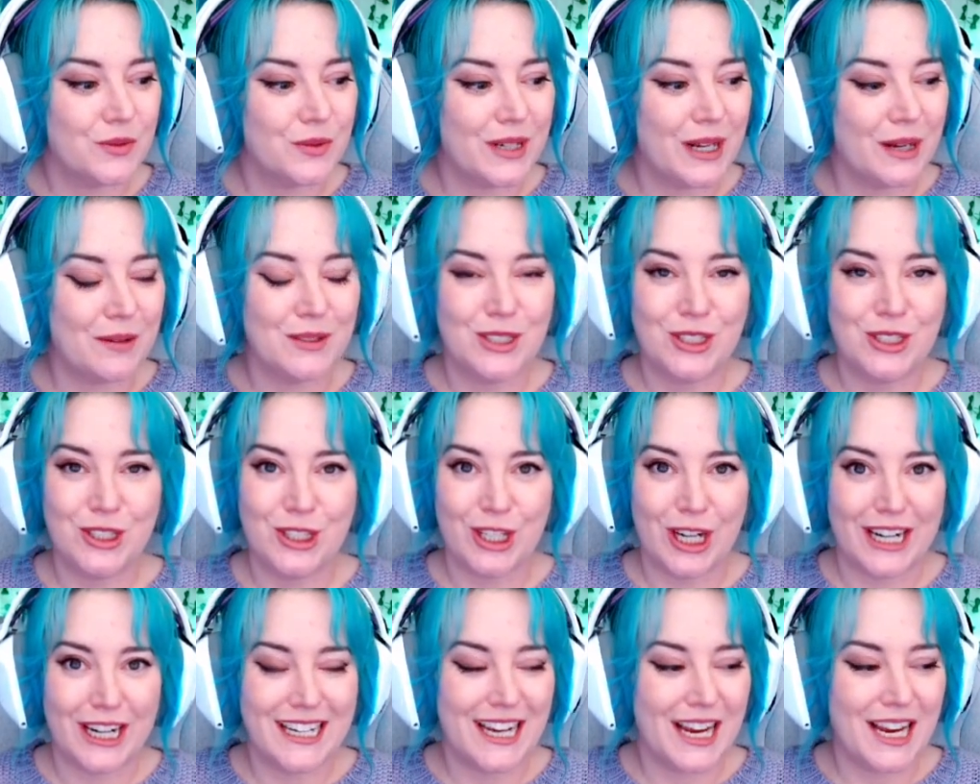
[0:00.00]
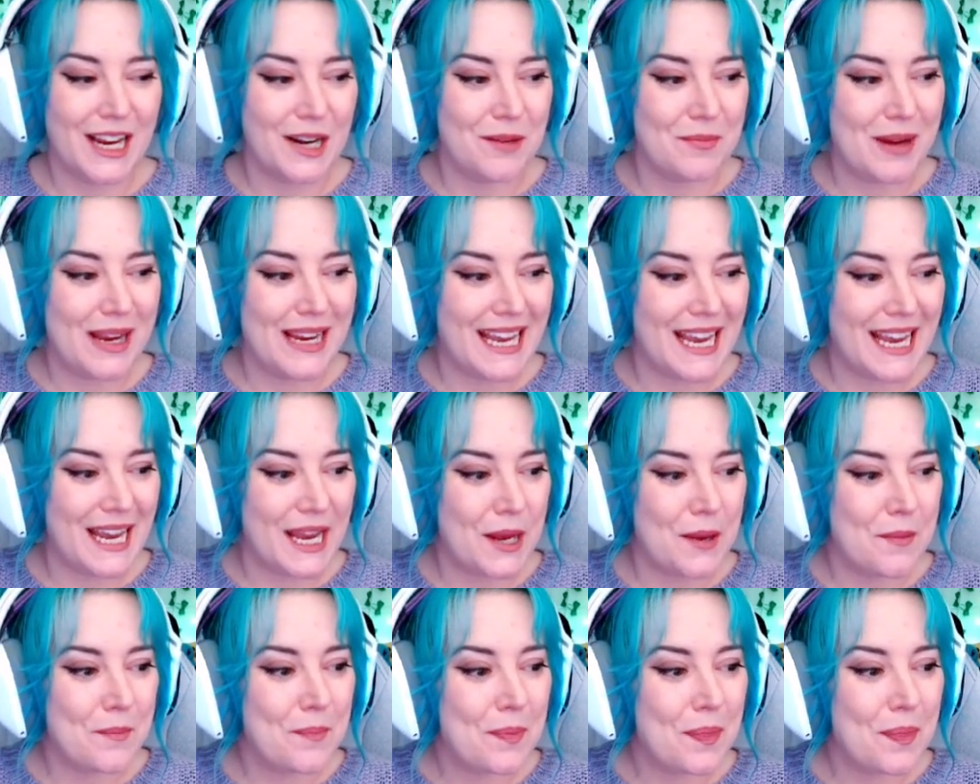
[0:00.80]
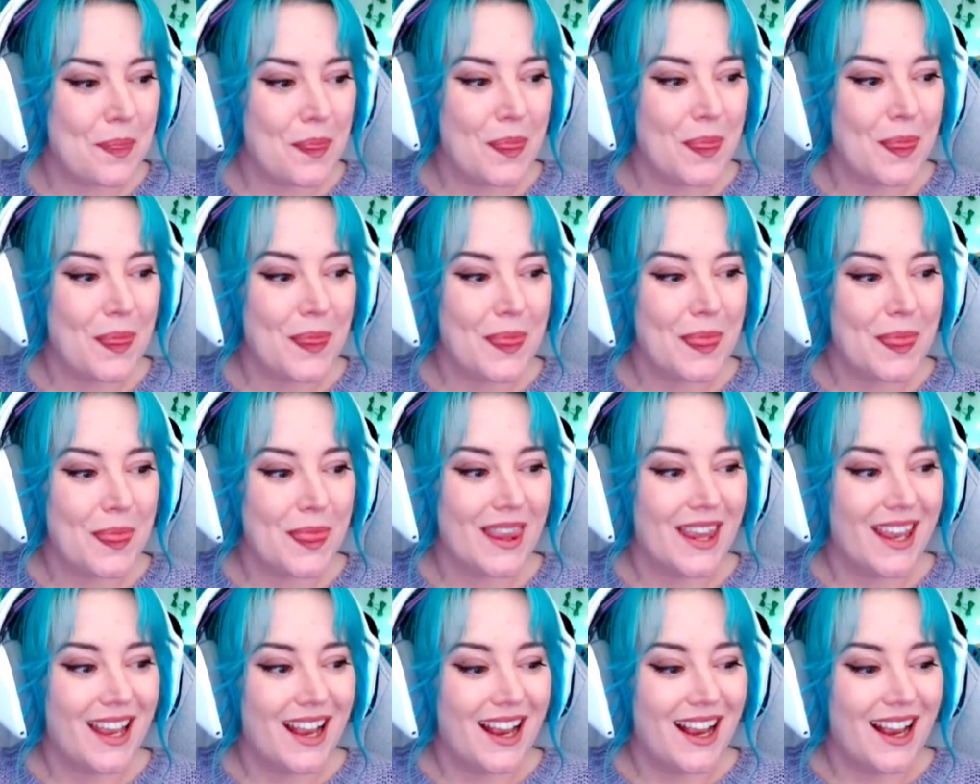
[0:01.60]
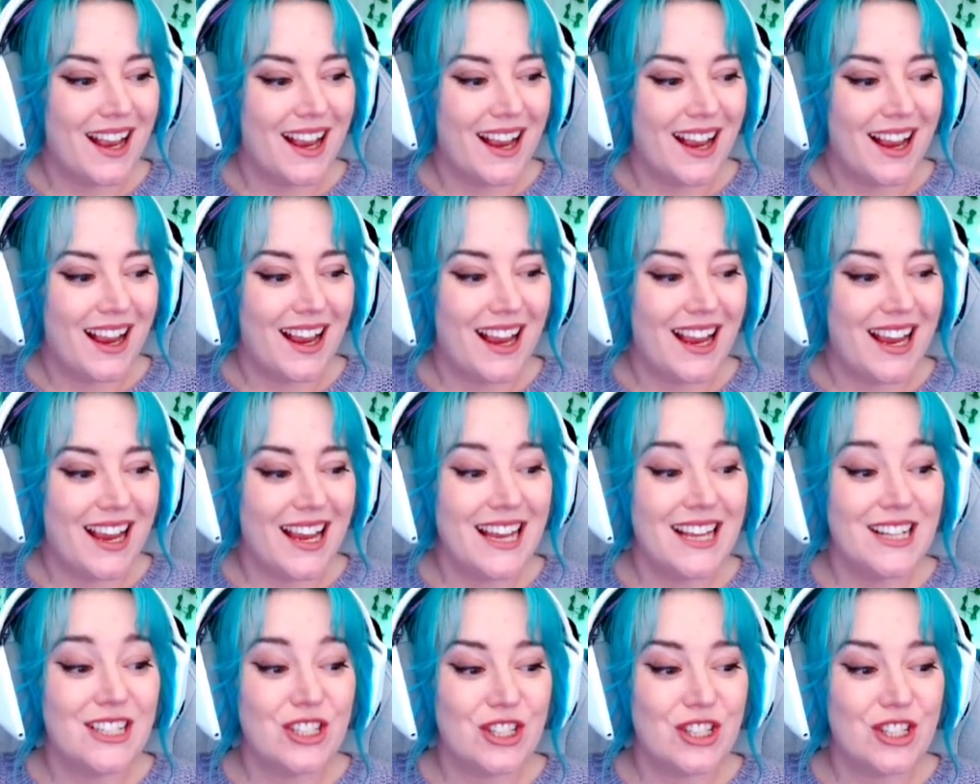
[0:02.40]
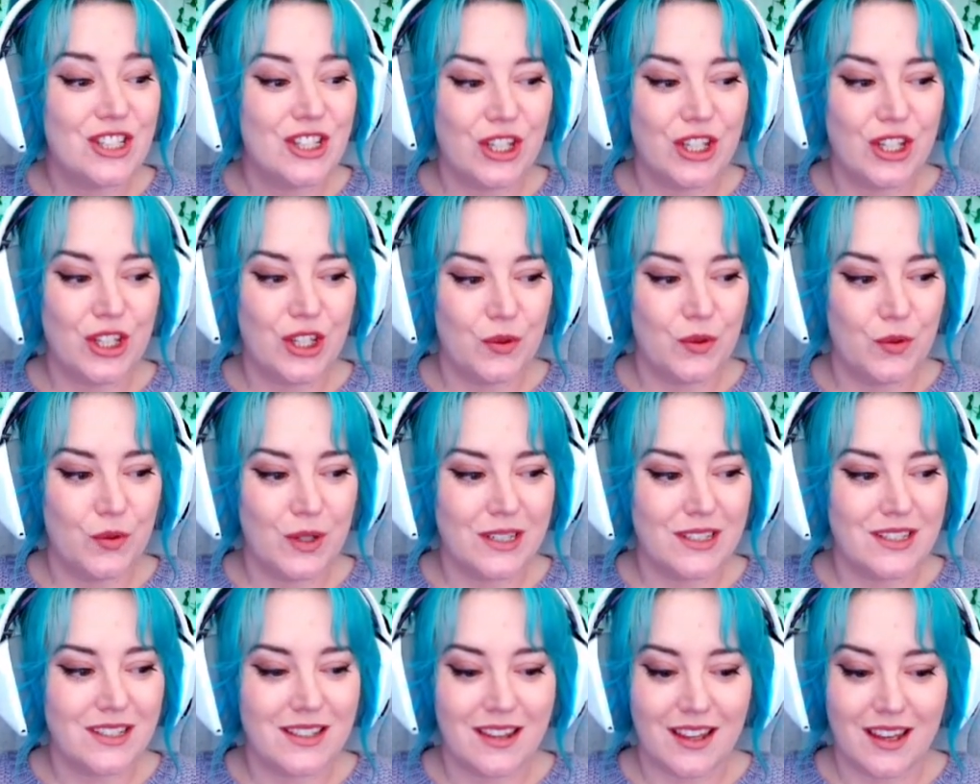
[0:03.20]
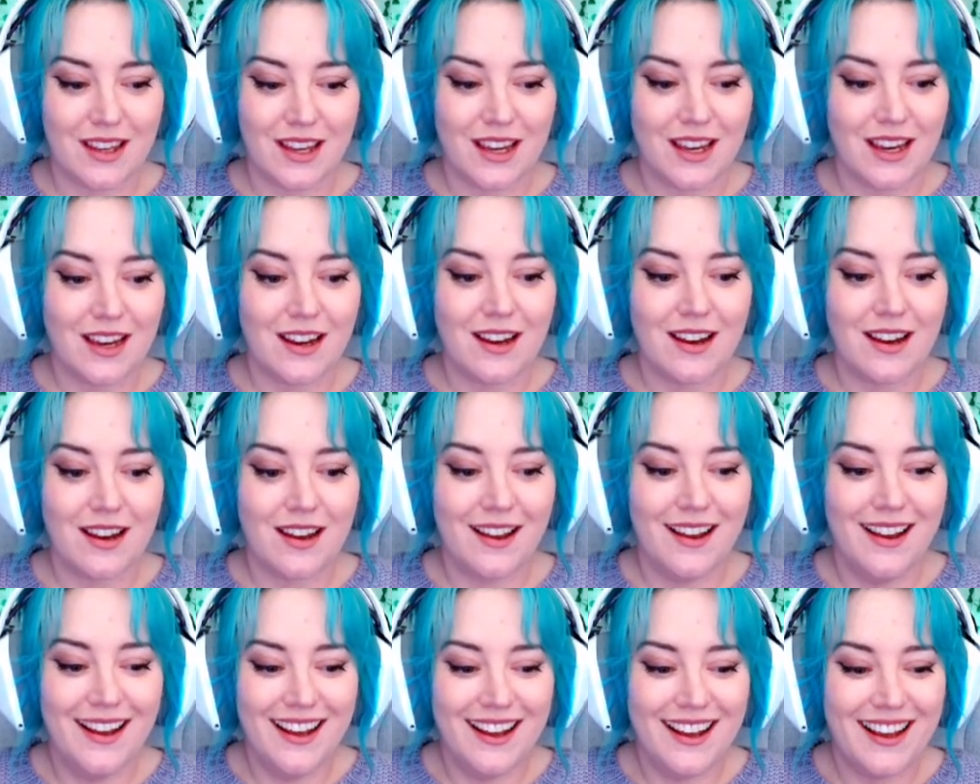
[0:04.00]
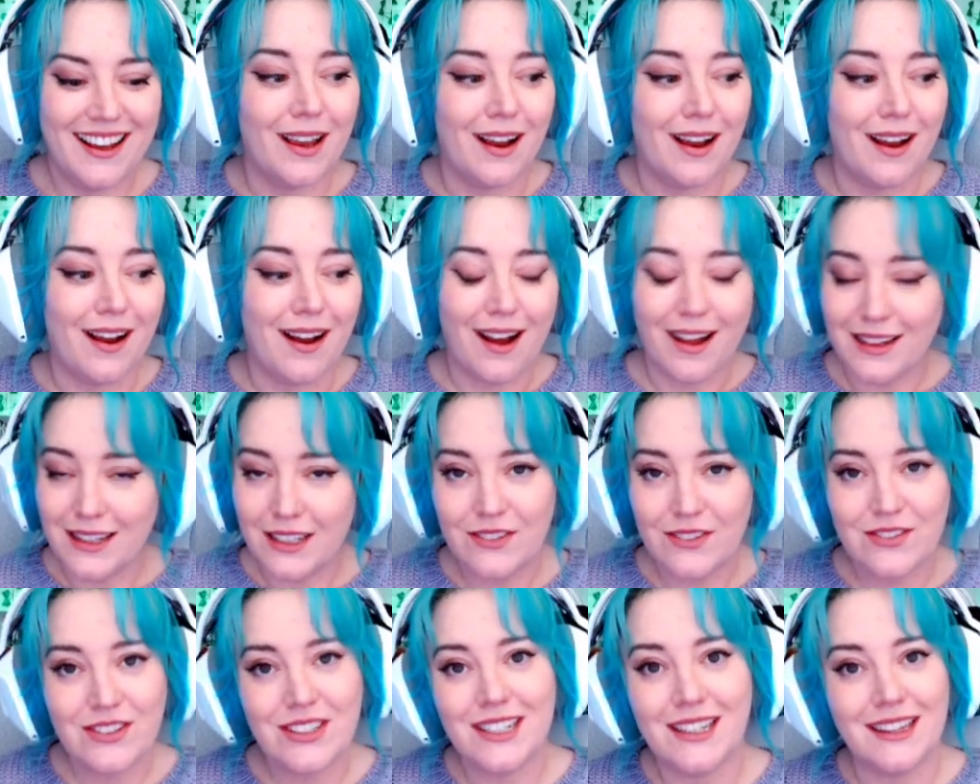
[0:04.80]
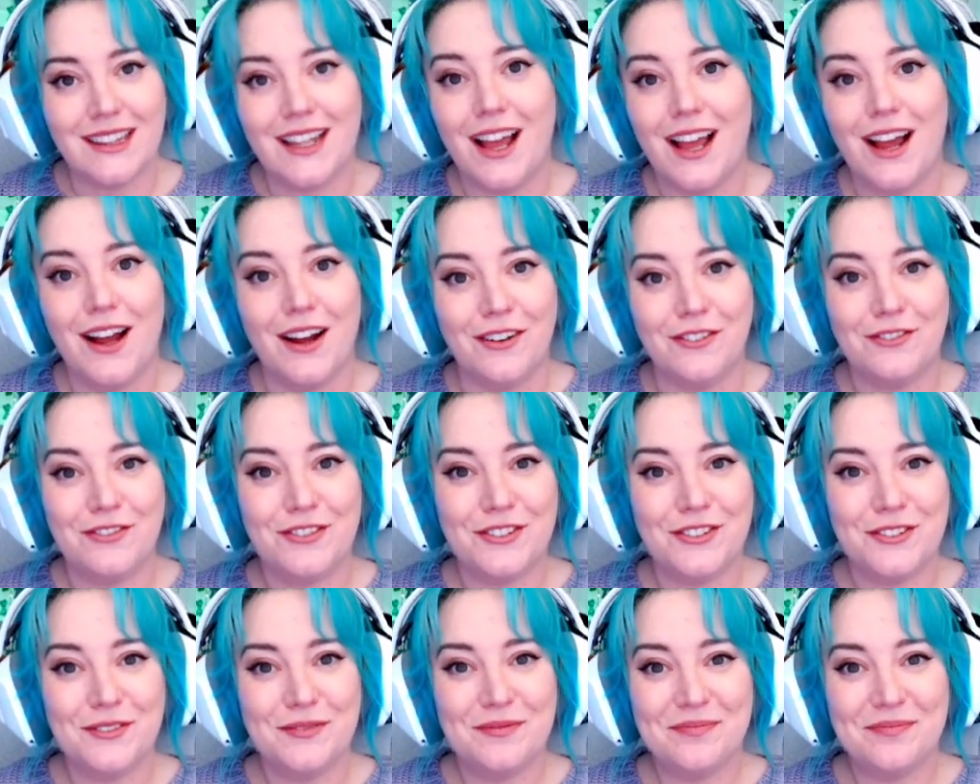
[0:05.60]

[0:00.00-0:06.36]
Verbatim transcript: when I was checking on my game, it's the cutest thing. Olive's in love.